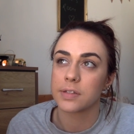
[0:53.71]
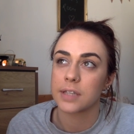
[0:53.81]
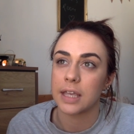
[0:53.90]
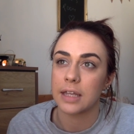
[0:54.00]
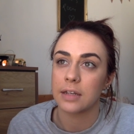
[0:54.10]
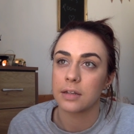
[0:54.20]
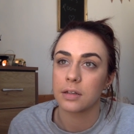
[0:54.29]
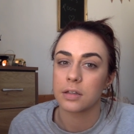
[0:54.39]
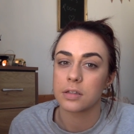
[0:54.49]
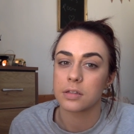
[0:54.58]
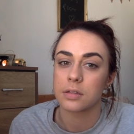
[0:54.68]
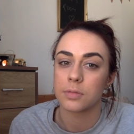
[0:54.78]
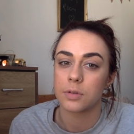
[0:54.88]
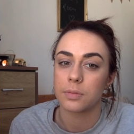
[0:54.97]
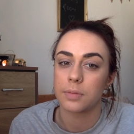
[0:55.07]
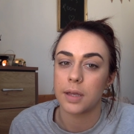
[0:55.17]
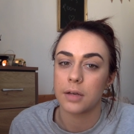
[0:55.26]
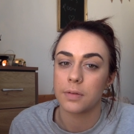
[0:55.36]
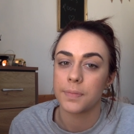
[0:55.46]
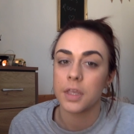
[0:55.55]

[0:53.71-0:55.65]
skin because I'm not pale.